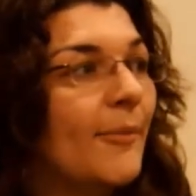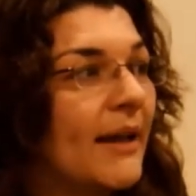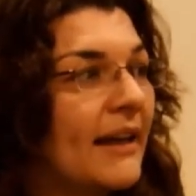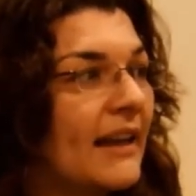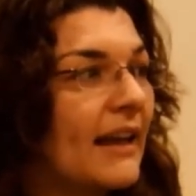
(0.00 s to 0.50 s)

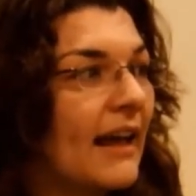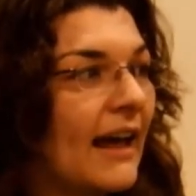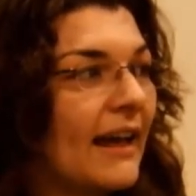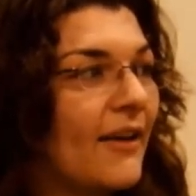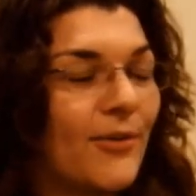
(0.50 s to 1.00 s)
But
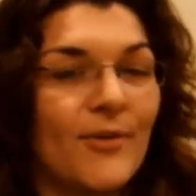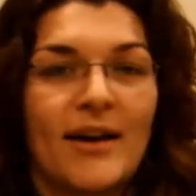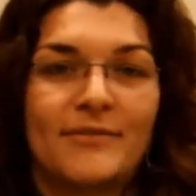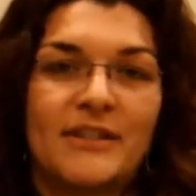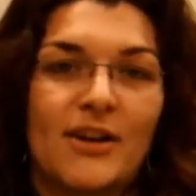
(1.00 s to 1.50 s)
I also
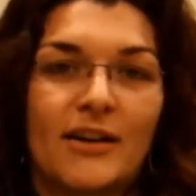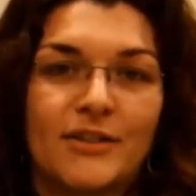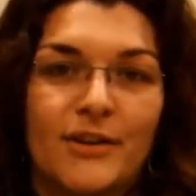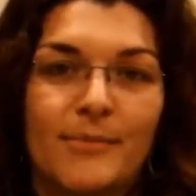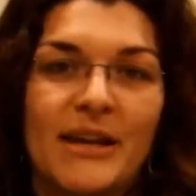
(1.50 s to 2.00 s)
have to talk
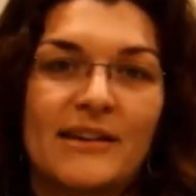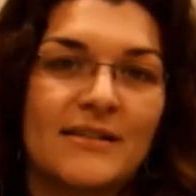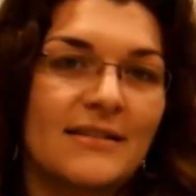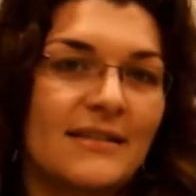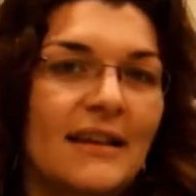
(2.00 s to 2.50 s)
to her,
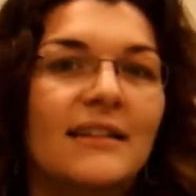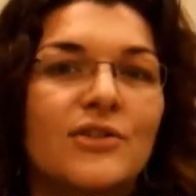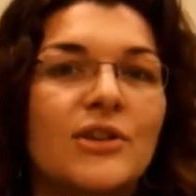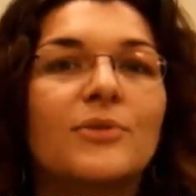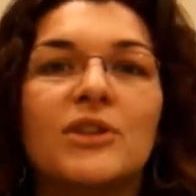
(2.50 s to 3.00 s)
because
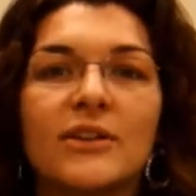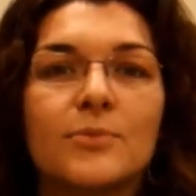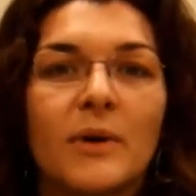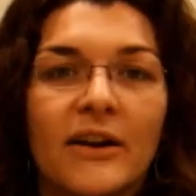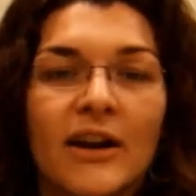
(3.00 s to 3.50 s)
is she
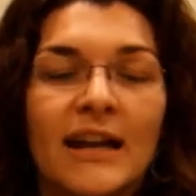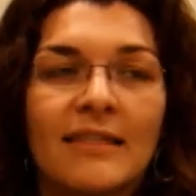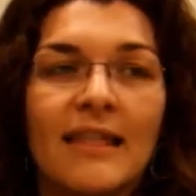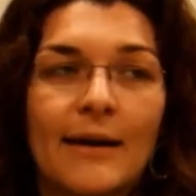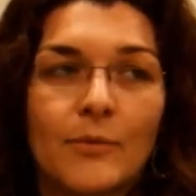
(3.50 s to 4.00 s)
just
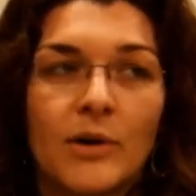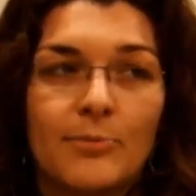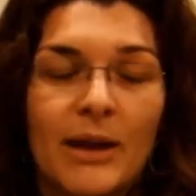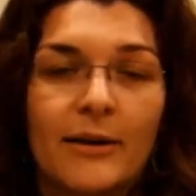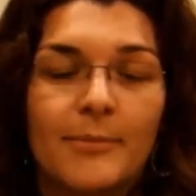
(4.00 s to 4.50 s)
wearing that
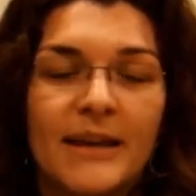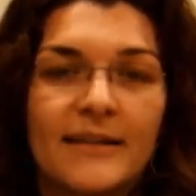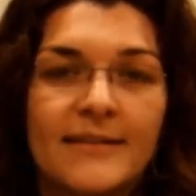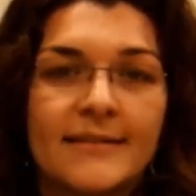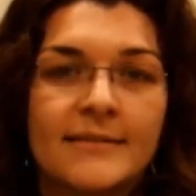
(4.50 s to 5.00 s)
one pair
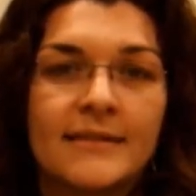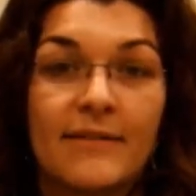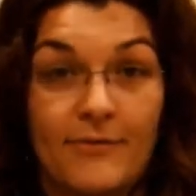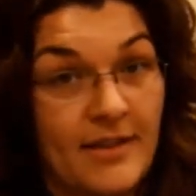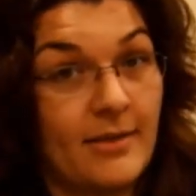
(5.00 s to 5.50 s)
because
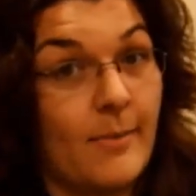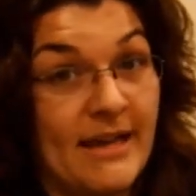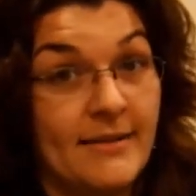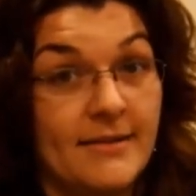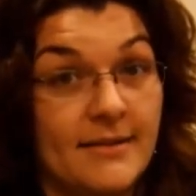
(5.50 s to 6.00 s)
they fit the
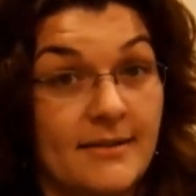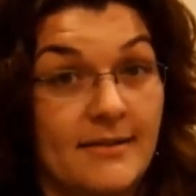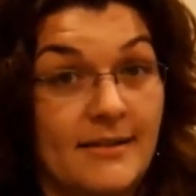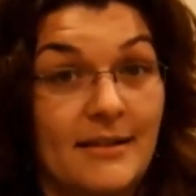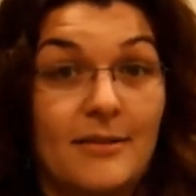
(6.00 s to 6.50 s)
best?
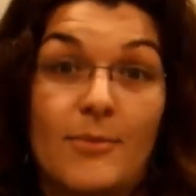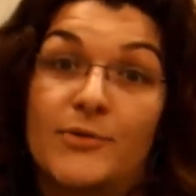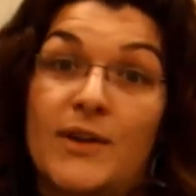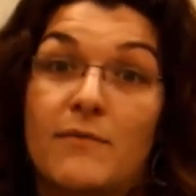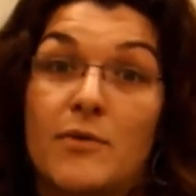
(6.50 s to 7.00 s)
They're the
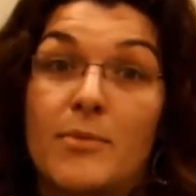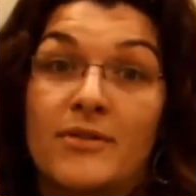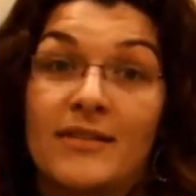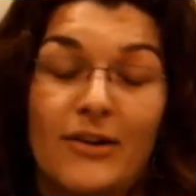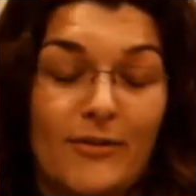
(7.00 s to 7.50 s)
most
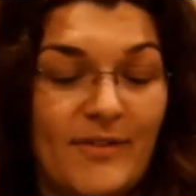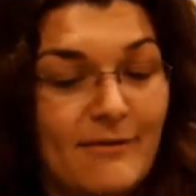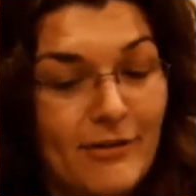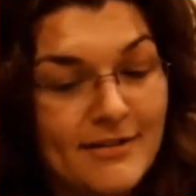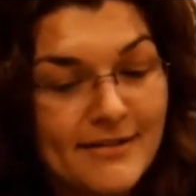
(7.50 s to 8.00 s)
comfortable? They're her
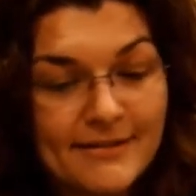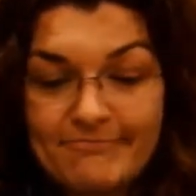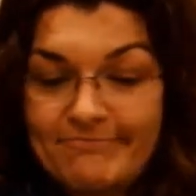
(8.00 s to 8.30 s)
favorites?